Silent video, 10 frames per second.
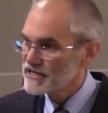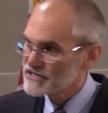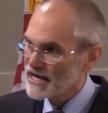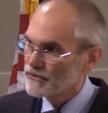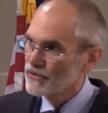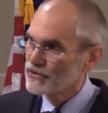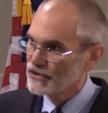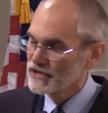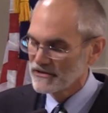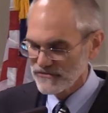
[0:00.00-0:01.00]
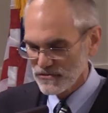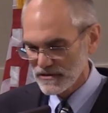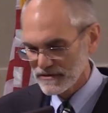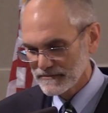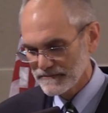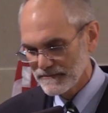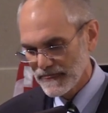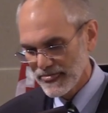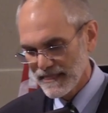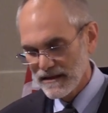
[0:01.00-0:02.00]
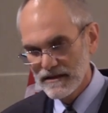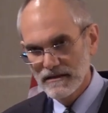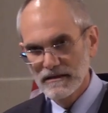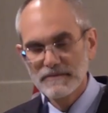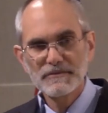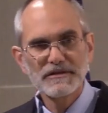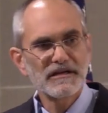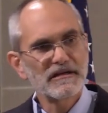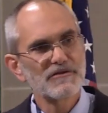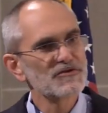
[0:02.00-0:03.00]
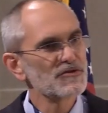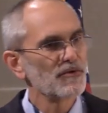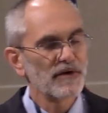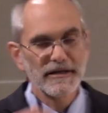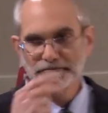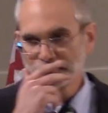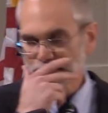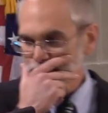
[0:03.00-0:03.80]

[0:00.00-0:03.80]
Is that what we're looking for? I'll tell you another story.